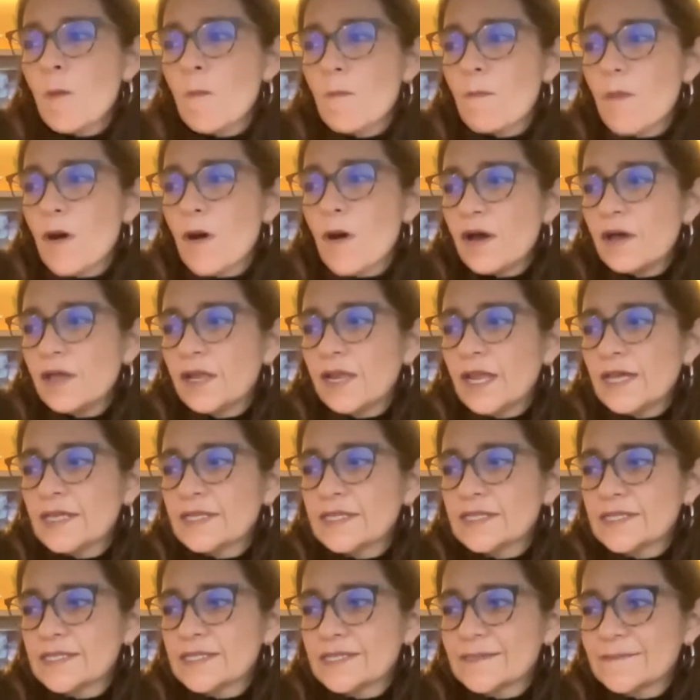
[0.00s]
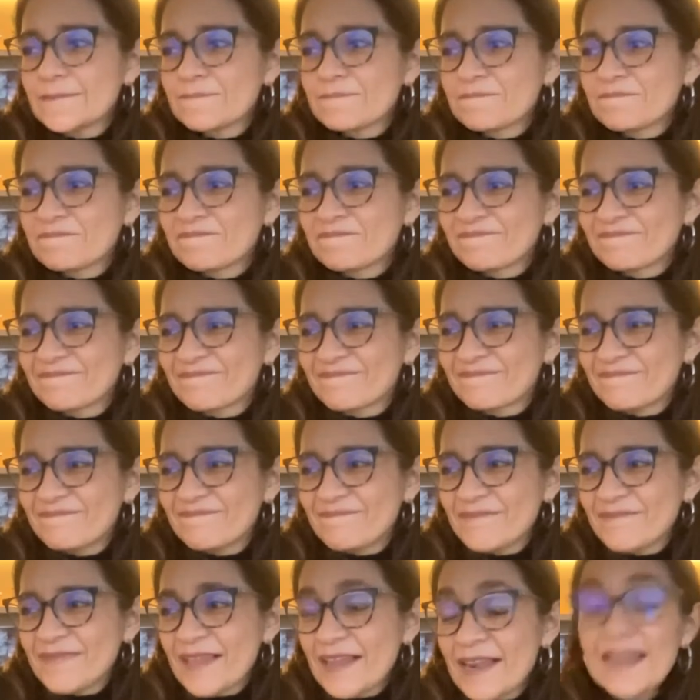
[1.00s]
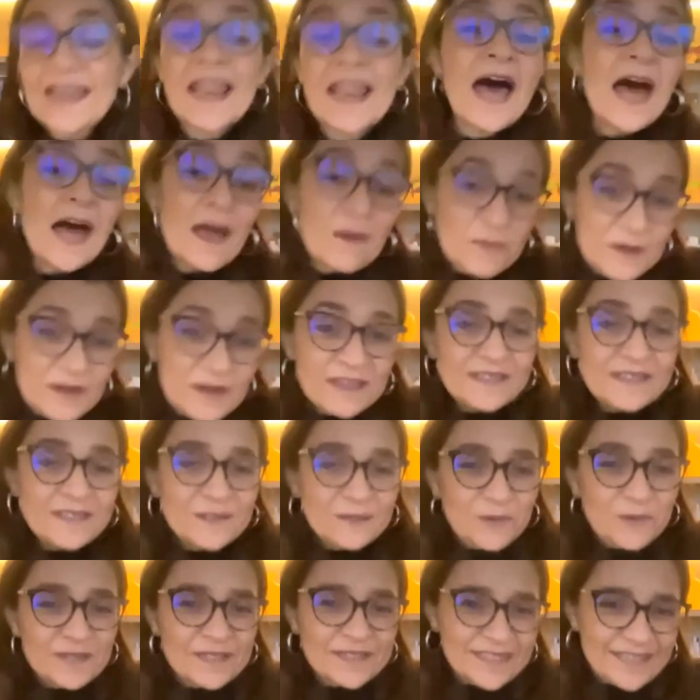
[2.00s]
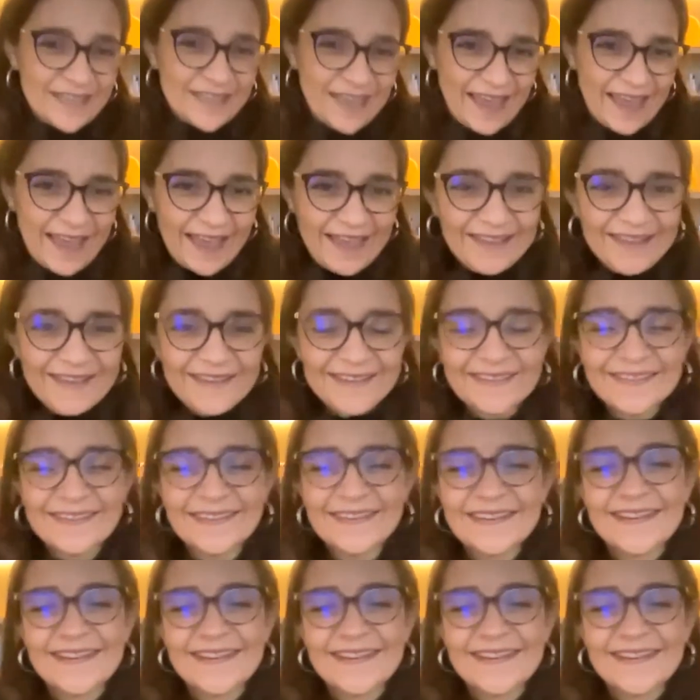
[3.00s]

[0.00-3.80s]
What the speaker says: But as Leibniz would say,